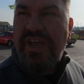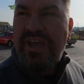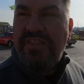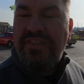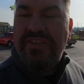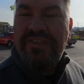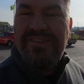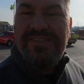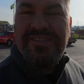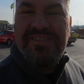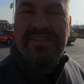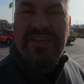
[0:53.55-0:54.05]
and
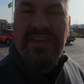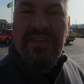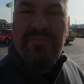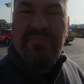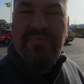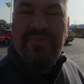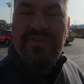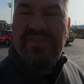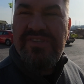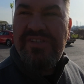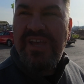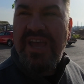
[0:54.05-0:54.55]
the seat
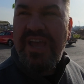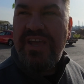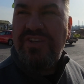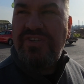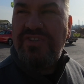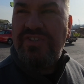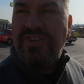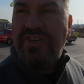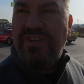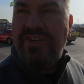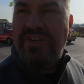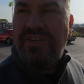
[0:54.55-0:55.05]

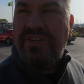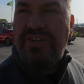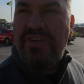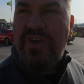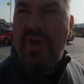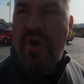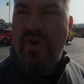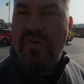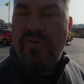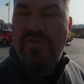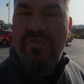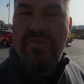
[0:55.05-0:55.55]
protection,
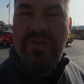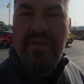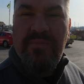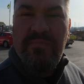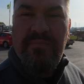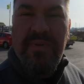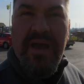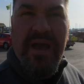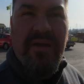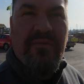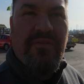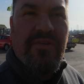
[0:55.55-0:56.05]
concrete
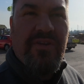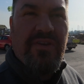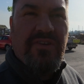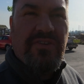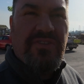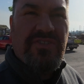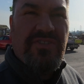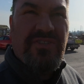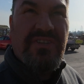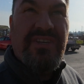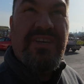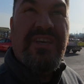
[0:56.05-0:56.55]

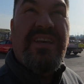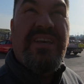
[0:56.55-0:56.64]
barriers